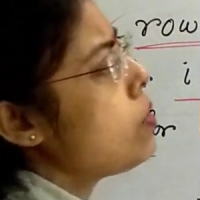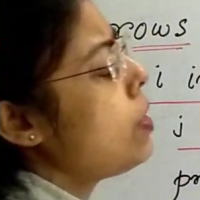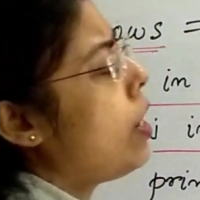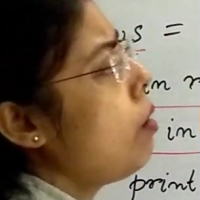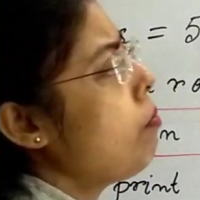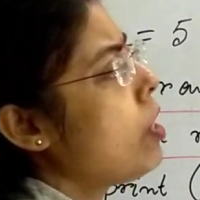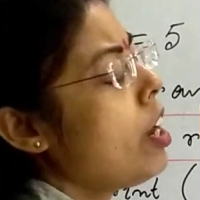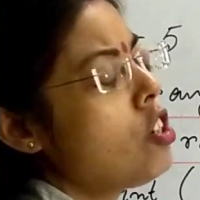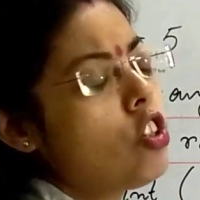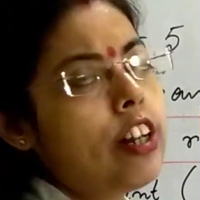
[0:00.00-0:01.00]
see,
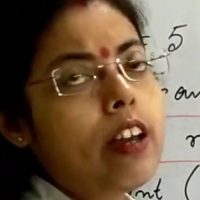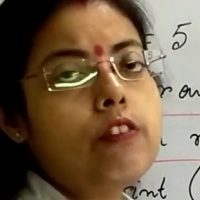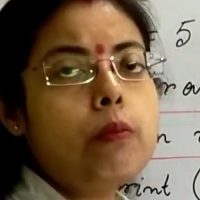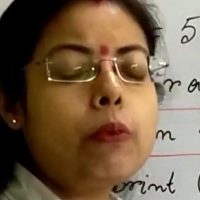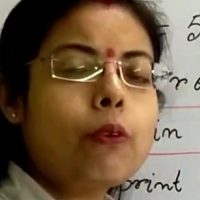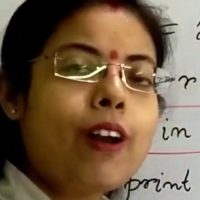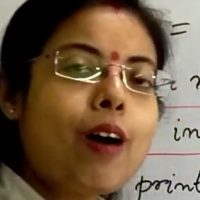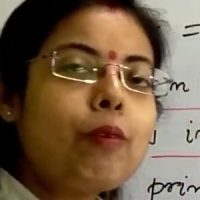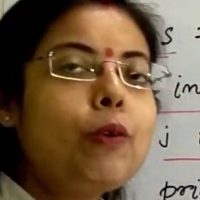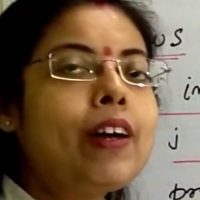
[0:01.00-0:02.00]
each and every
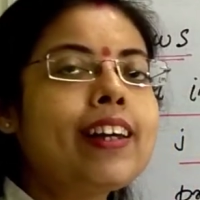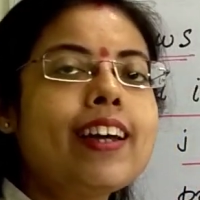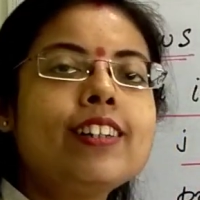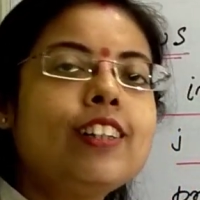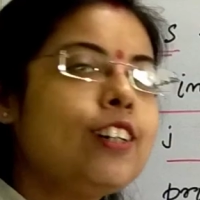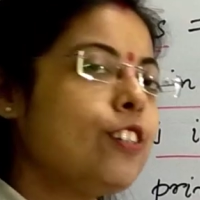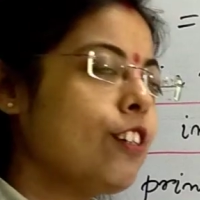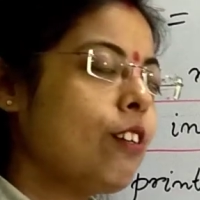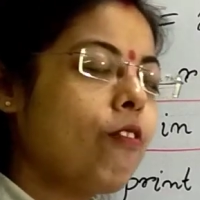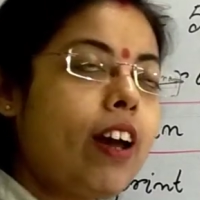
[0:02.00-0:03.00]
program you can get in
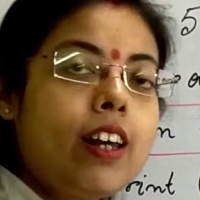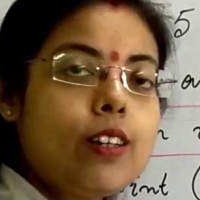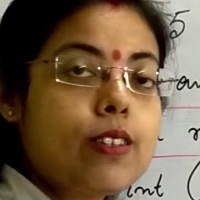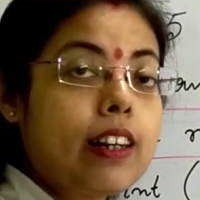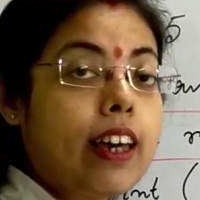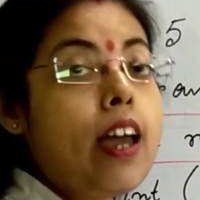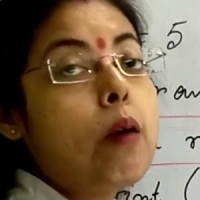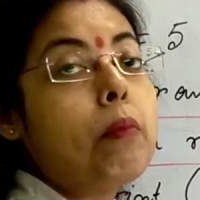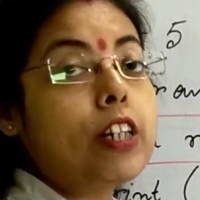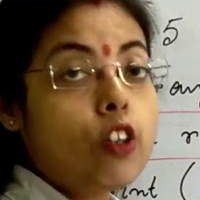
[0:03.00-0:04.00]
internet very easily,
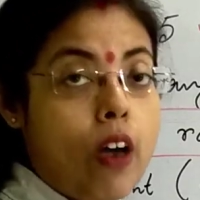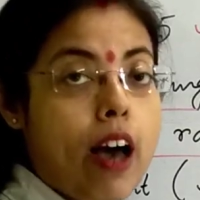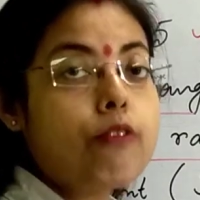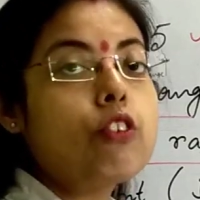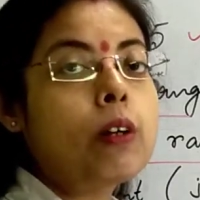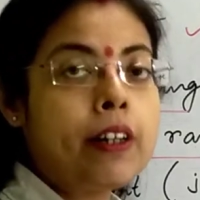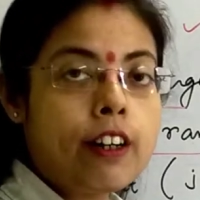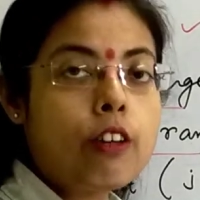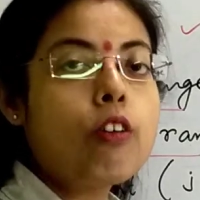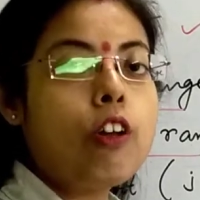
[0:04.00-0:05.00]
but you have to
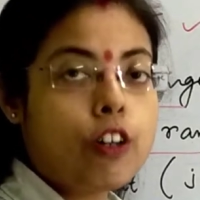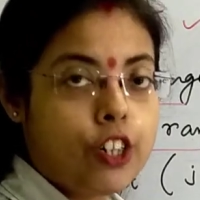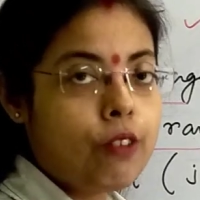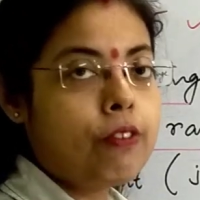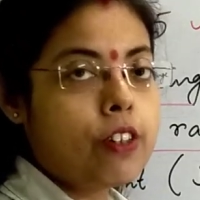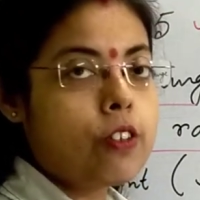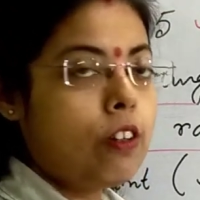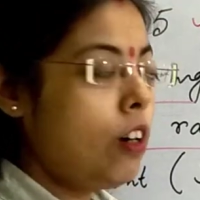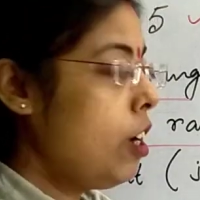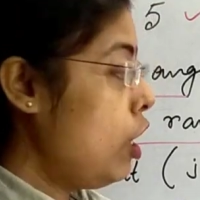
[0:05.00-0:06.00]
clear your logic
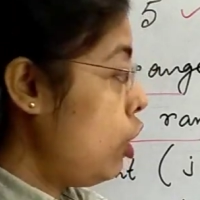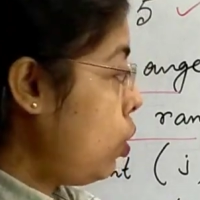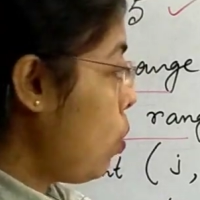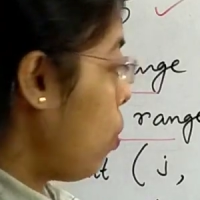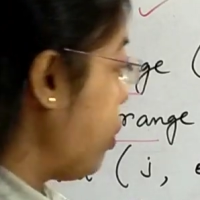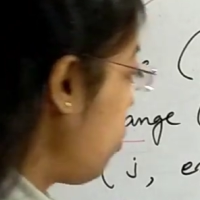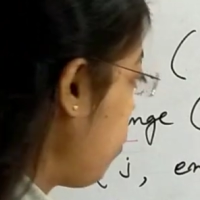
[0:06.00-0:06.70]
first, no? So